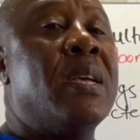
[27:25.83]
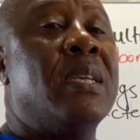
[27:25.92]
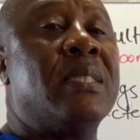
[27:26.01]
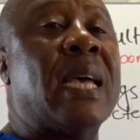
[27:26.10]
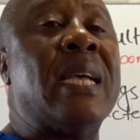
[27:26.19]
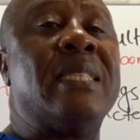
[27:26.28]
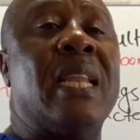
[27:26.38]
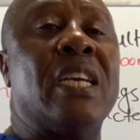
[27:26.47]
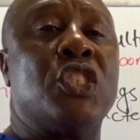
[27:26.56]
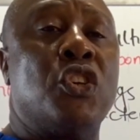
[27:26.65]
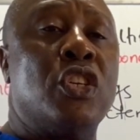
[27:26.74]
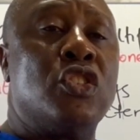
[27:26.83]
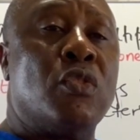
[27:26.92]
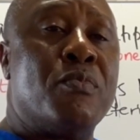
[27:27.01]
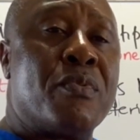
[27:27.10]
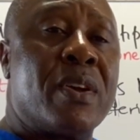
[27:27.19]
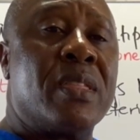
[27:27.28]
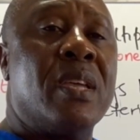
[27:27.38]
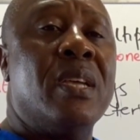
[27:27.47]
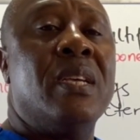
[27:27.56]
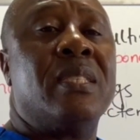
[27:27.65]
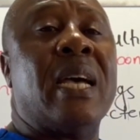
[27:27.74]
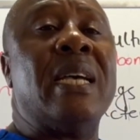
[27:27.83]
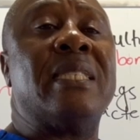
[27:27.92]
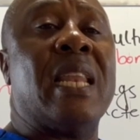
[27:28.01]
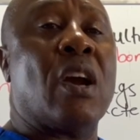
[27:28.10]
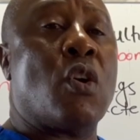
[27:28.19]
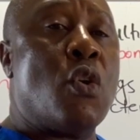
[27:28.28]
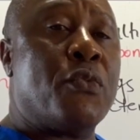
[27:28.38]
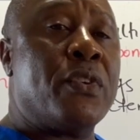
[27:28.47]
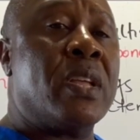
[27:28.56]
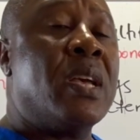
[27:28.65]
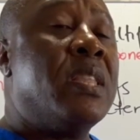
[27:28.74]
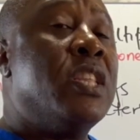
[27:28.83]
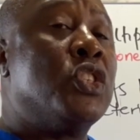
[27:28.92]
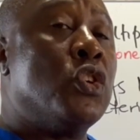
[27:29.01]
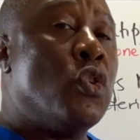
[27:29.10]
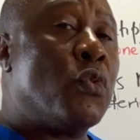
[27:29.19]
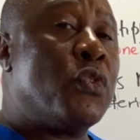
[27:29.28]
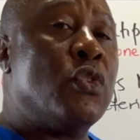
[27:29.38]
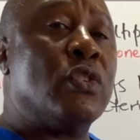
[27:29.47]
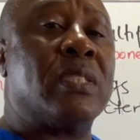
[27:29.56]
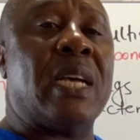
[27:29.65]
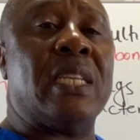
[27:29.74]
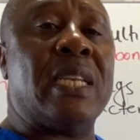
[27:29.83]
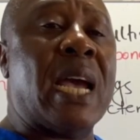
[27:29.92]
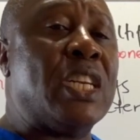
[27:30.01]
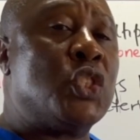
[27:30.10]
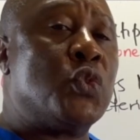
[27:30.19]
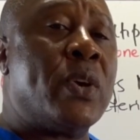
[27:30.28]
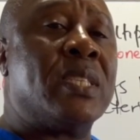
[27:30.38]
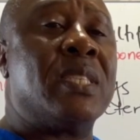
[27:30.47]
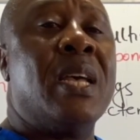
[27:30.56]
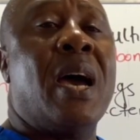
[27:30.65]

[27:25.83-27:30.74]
signs like shortness of breath, signs like coughing, they should look for those signs, night sweats,